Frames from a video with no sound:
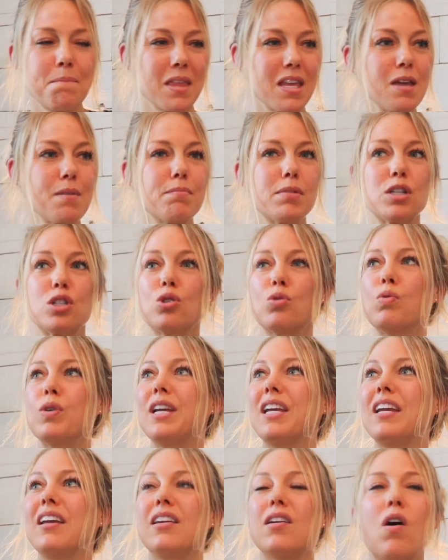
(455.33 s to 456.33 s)
in
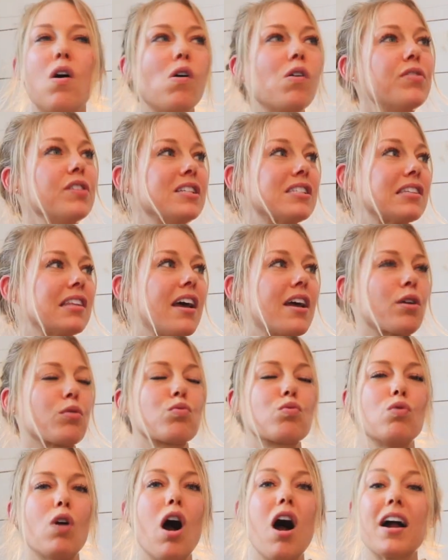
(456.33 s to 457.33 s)
between all these like
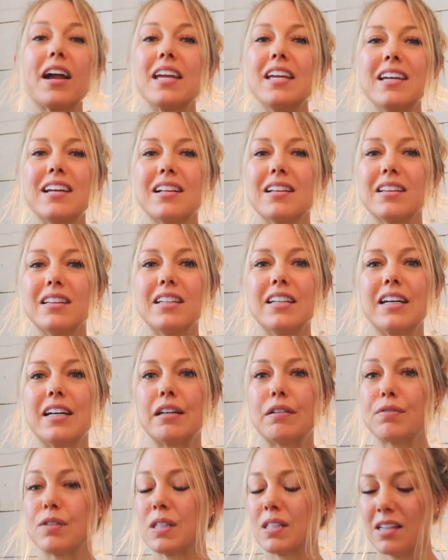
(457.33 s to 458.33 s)
rocky
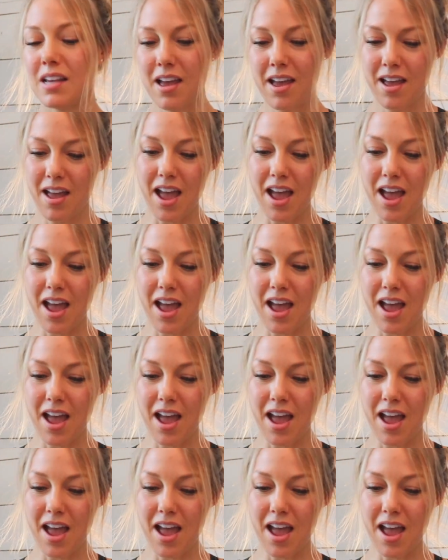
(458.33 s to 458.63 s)
cliffs,